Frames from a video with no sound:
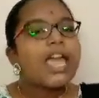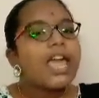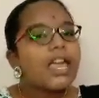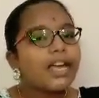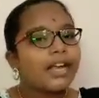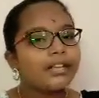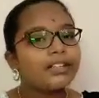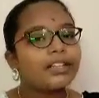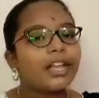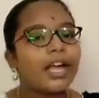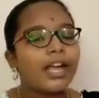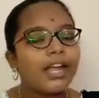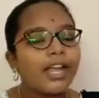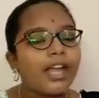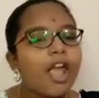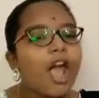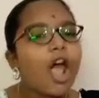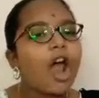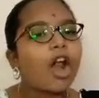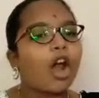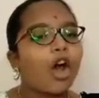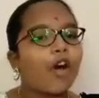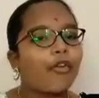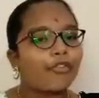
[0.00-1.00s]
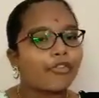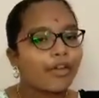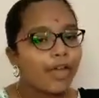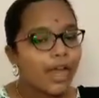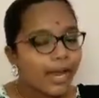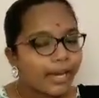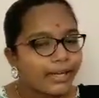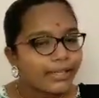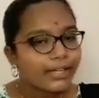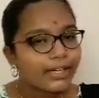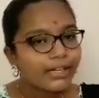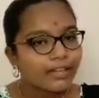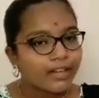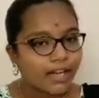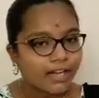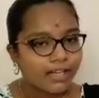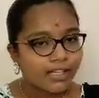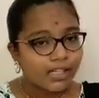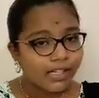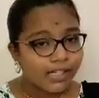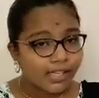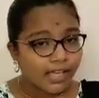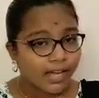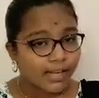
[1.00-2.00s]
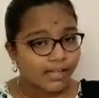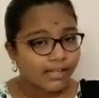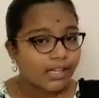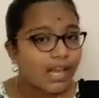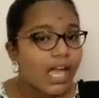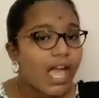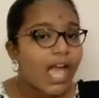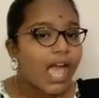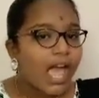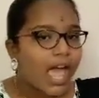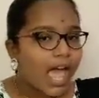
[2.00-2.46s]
in the year of 1898,